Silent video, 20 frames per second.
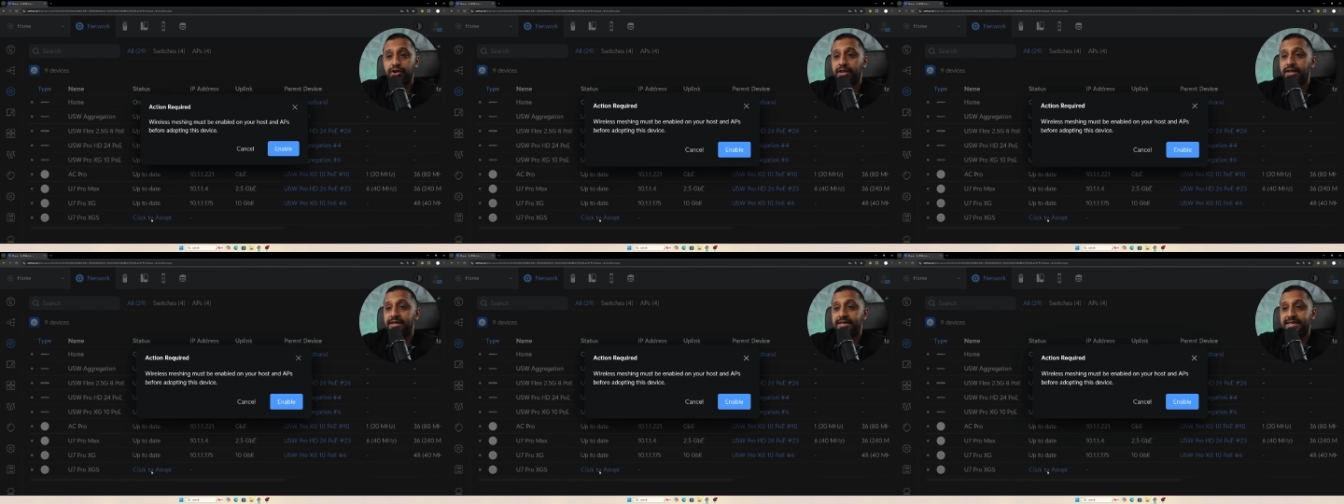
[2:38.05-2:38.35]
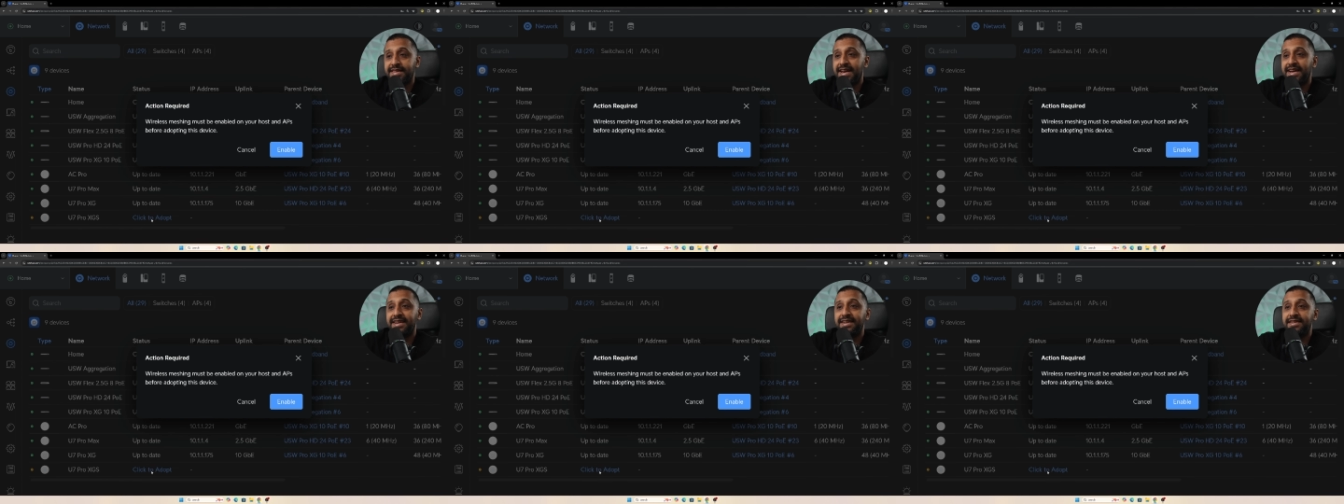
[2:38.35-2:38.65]
And it's
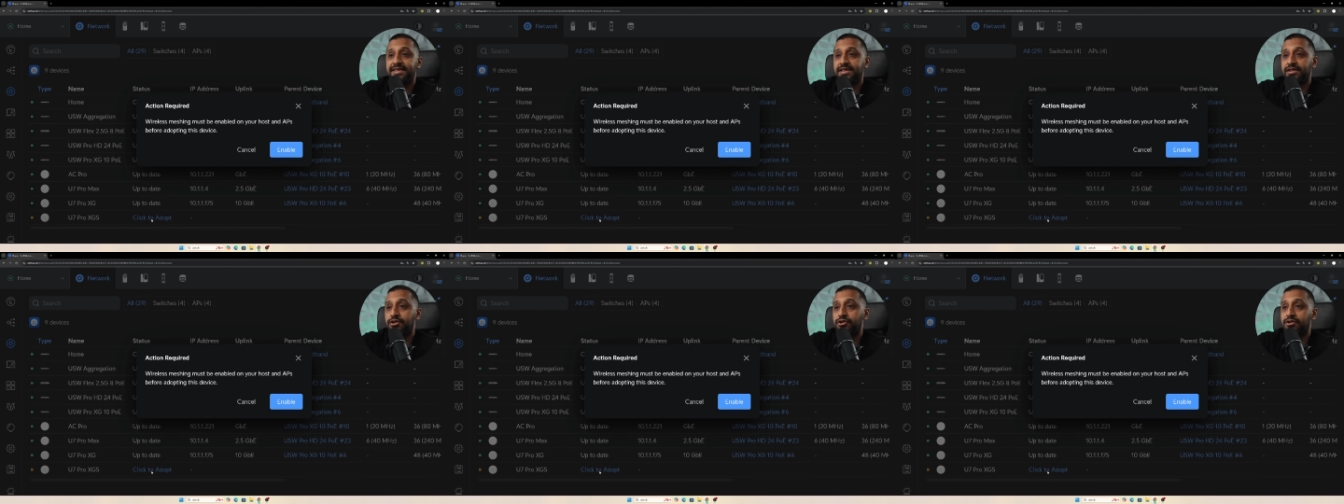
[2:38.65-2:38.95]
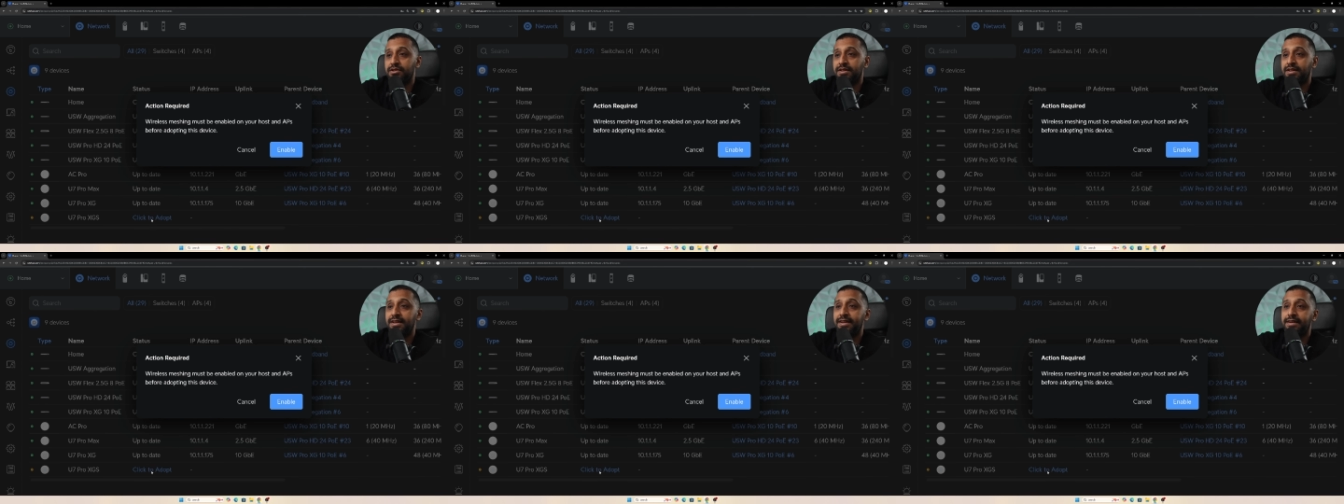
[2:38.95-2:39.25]
that easy, you
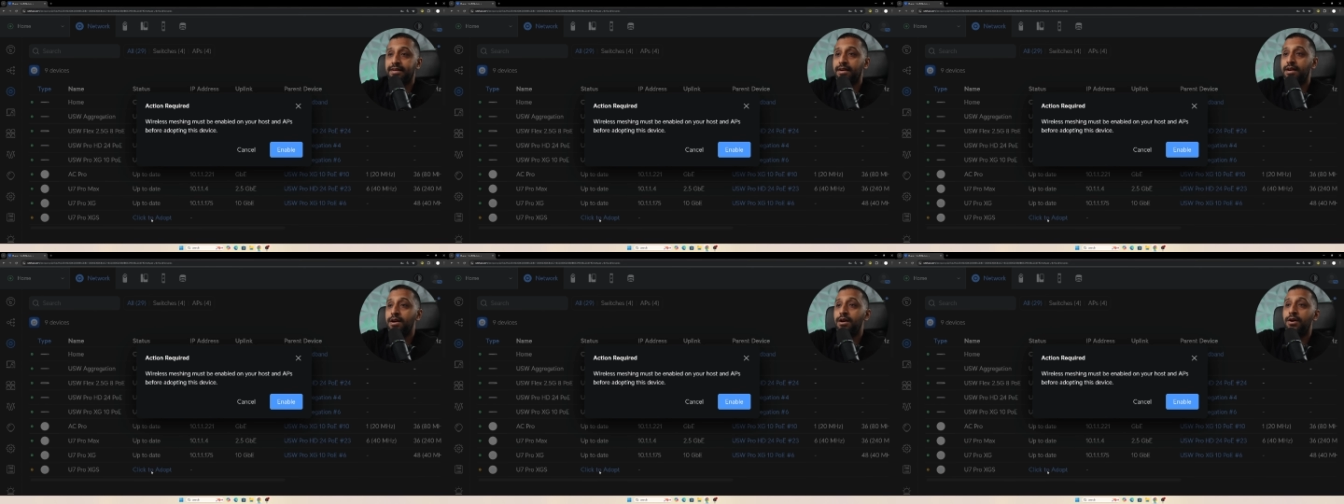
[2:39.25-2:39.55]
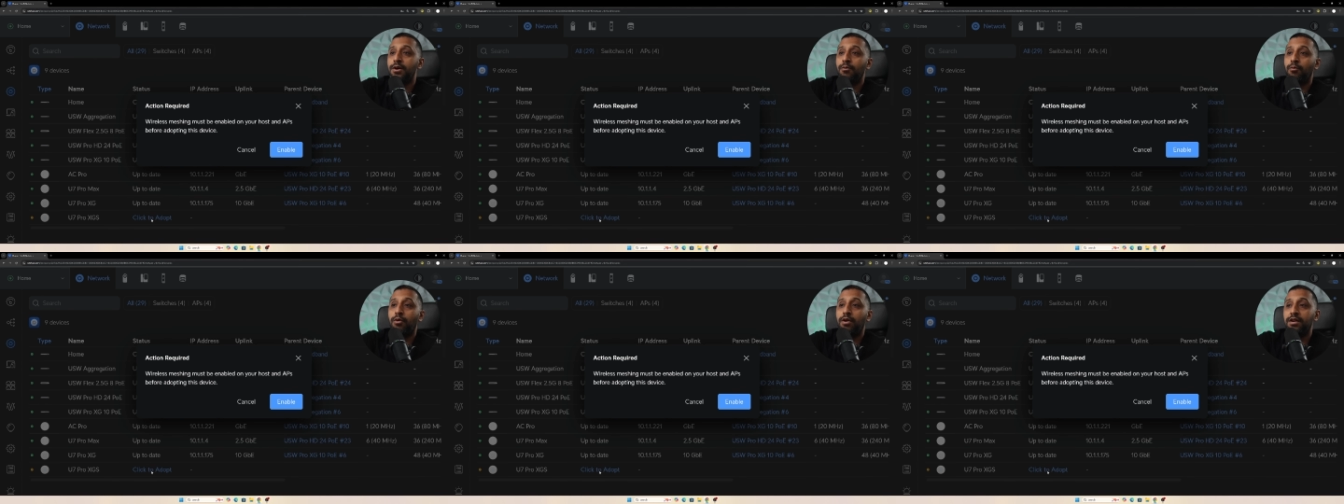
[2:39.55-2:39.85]
just click
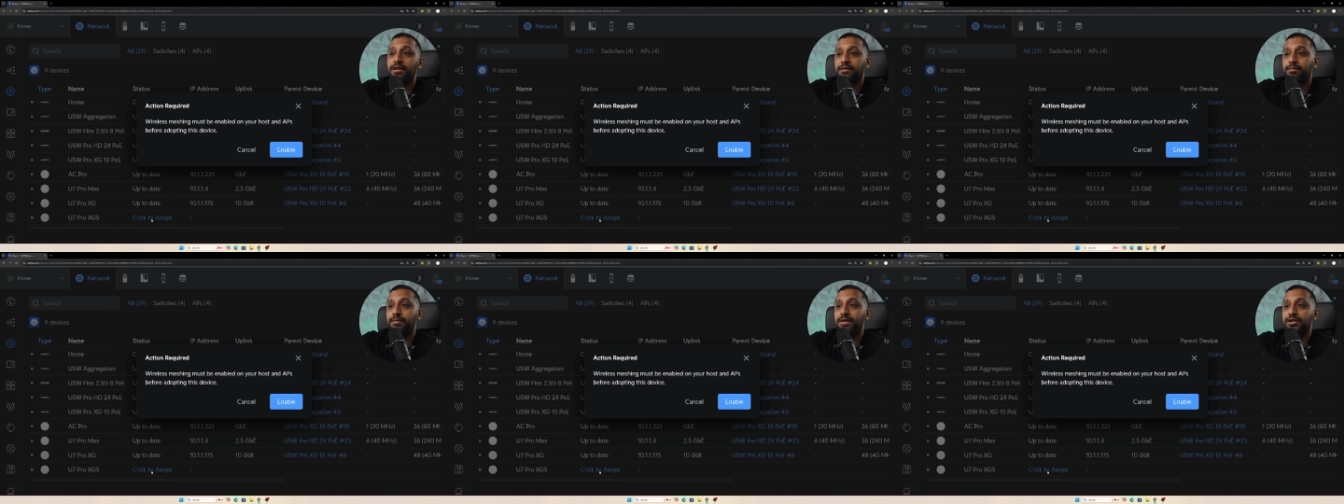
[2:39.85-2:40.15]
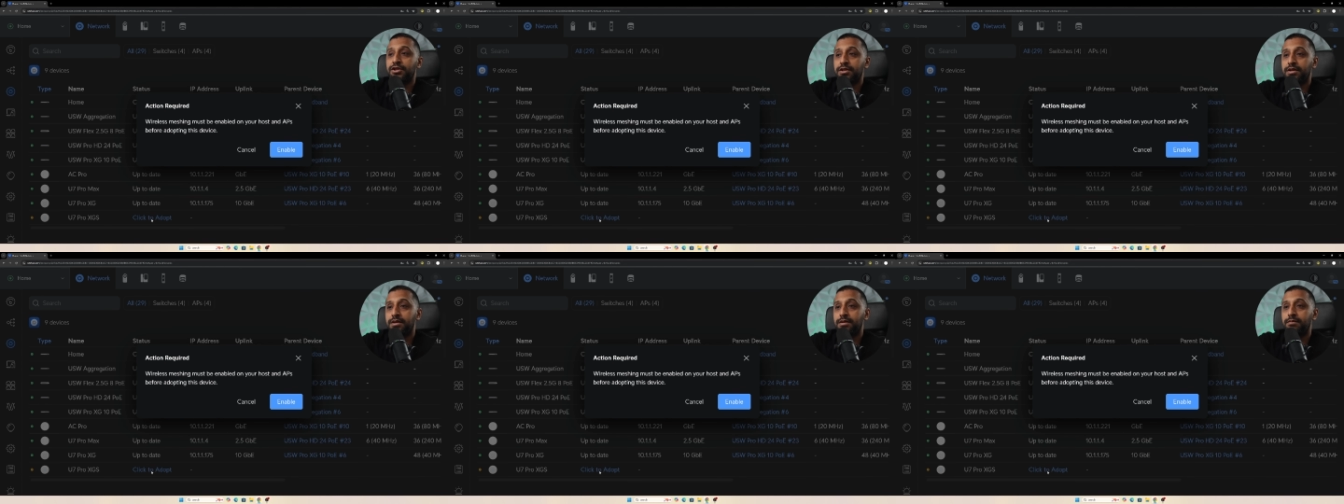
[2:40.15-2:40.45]
wireless
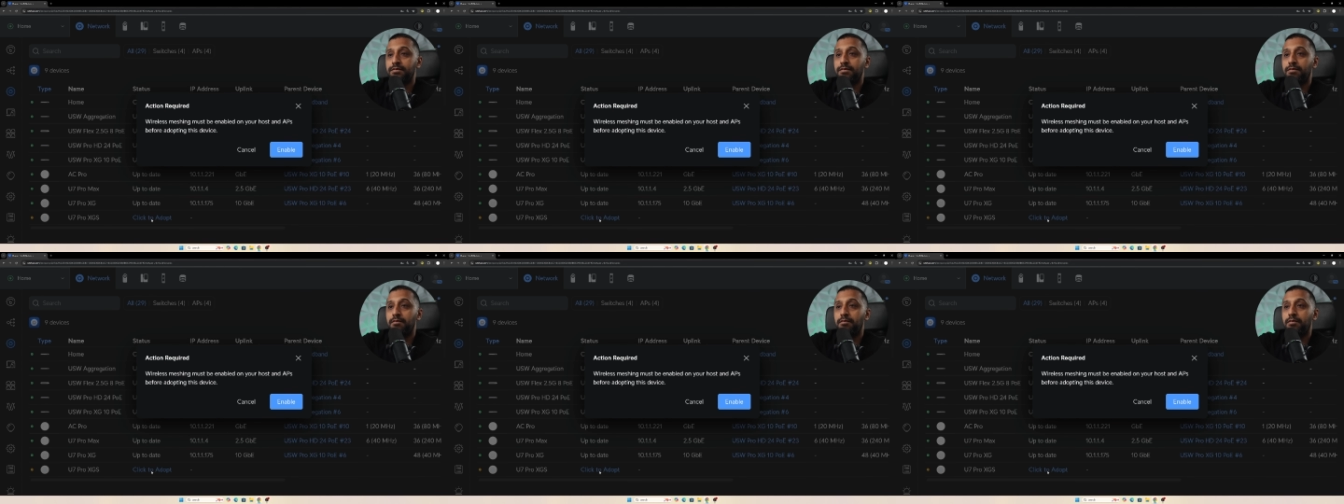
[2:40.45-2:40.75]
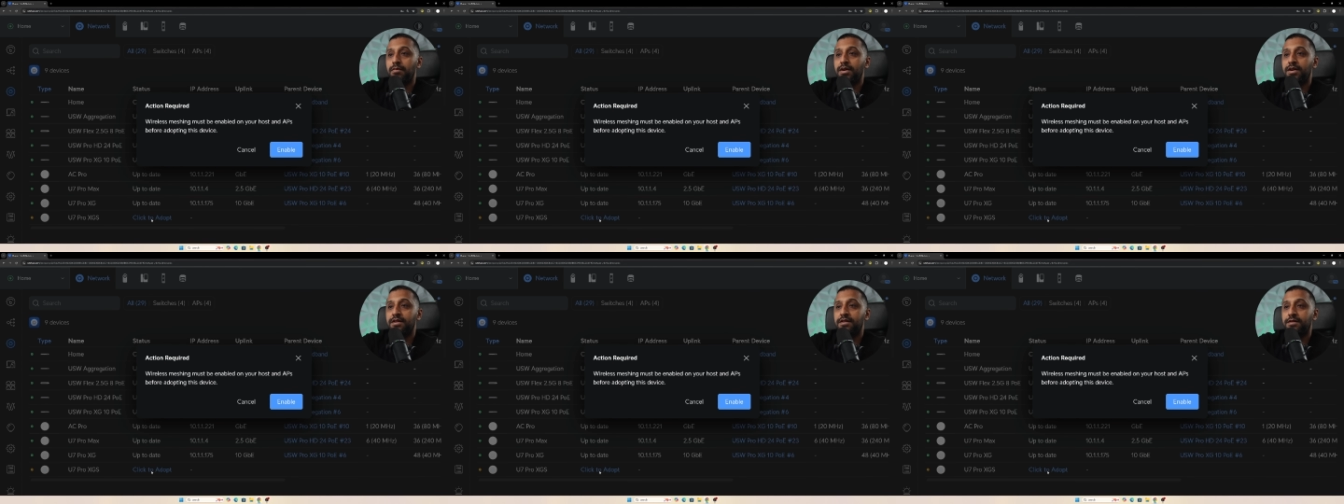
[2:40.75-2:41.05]
meshing
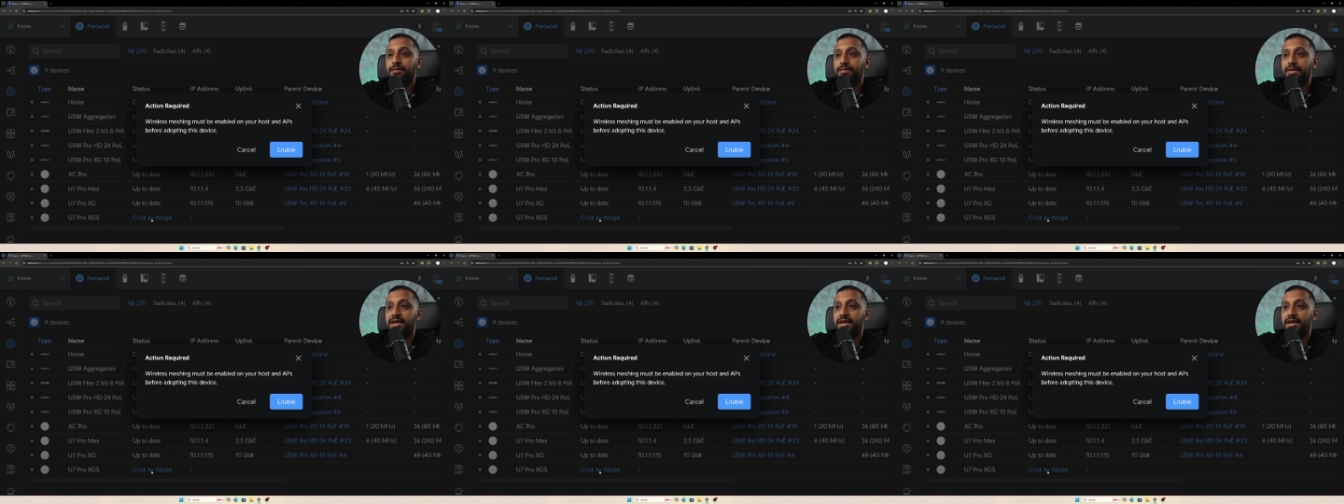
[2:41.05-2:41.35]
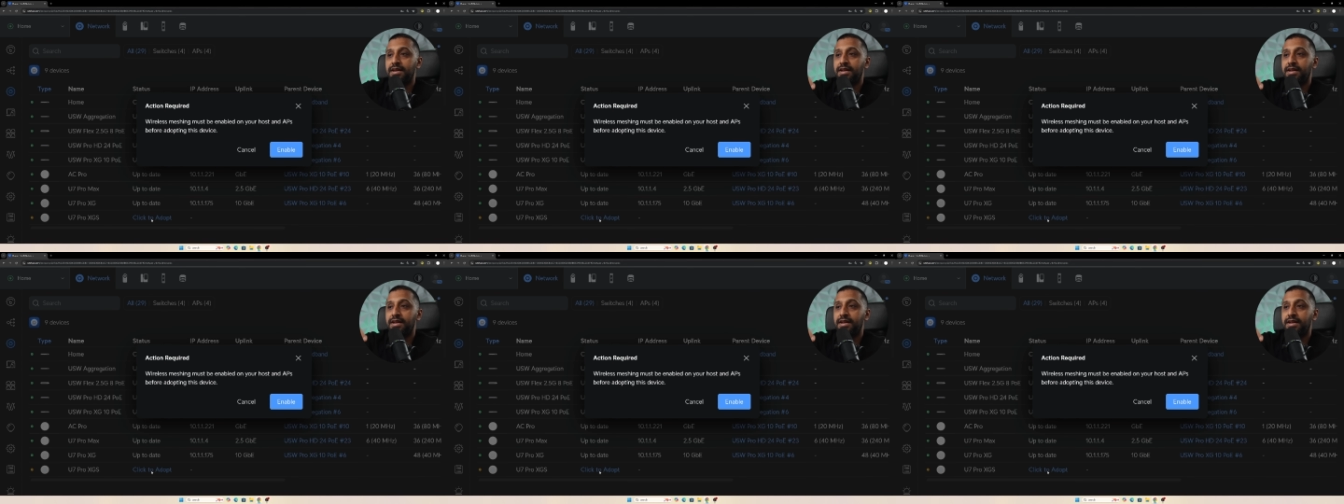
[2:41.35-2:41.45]
must be